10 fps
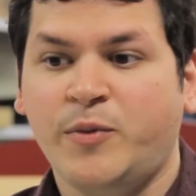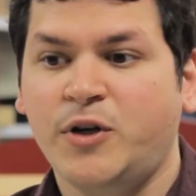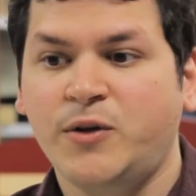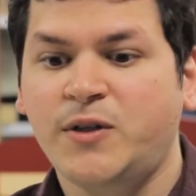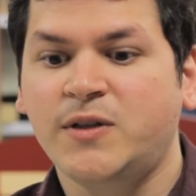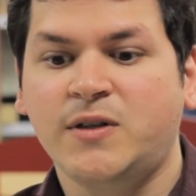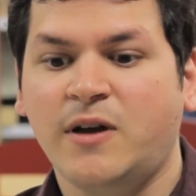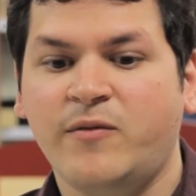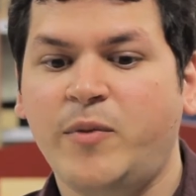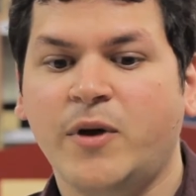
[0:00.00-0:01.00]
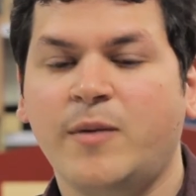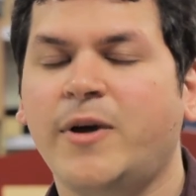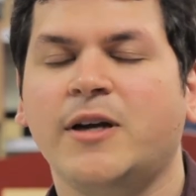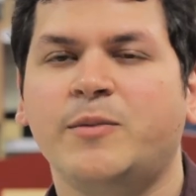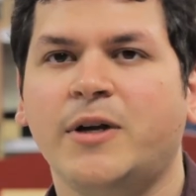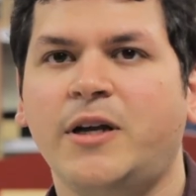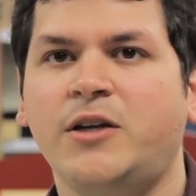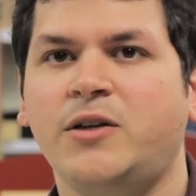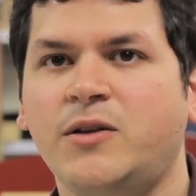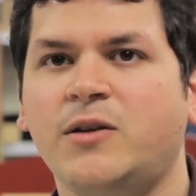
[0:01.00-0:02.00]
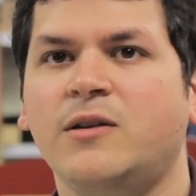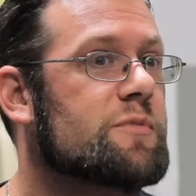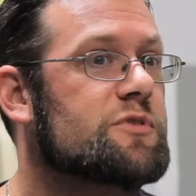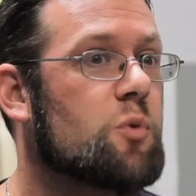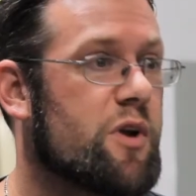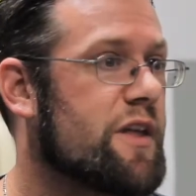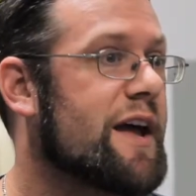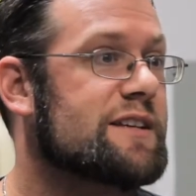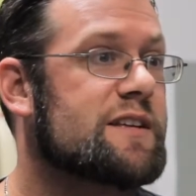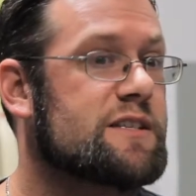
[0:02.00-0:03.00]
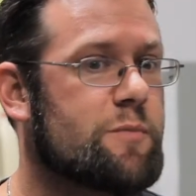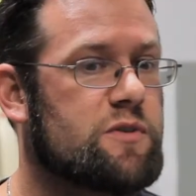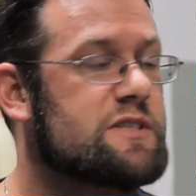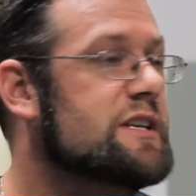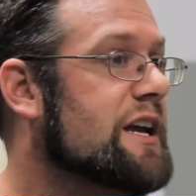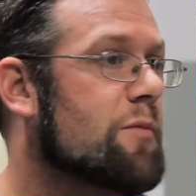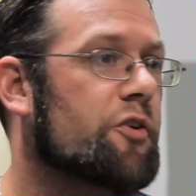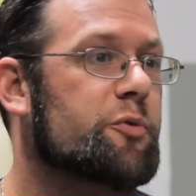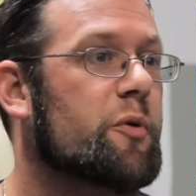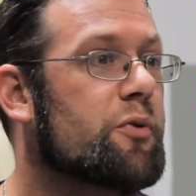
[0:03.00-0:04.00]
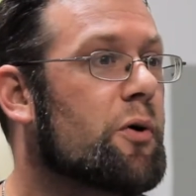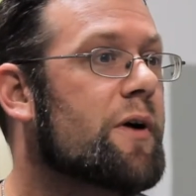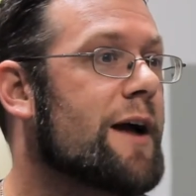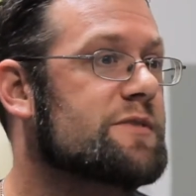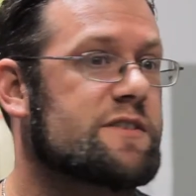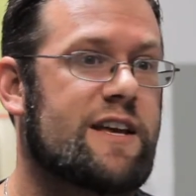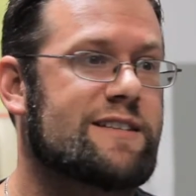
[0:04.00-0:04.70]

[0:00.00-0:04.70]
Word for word: producing stuff beyond my expectations. So one of the nice things about seeing multiple programs is they